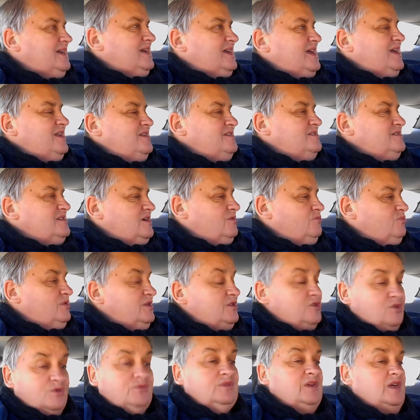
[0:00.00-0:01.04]
And
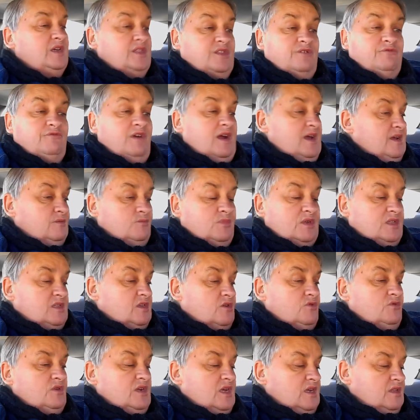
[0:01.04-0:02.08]
we do need the rain. We
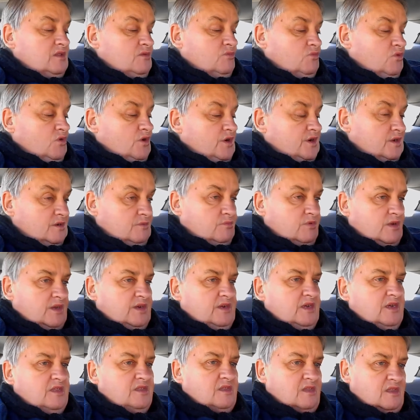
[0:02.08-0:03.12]
do need the water. We
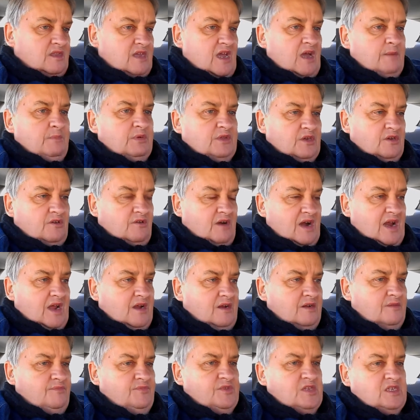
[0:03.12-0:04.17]
need to dampen the
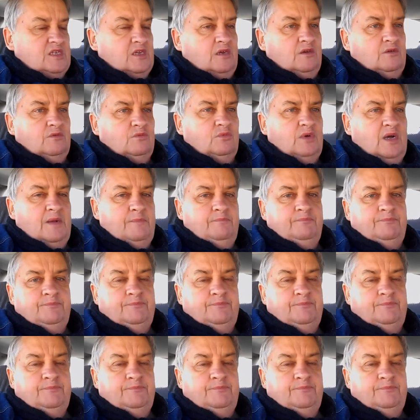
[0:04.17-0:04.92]
ground. So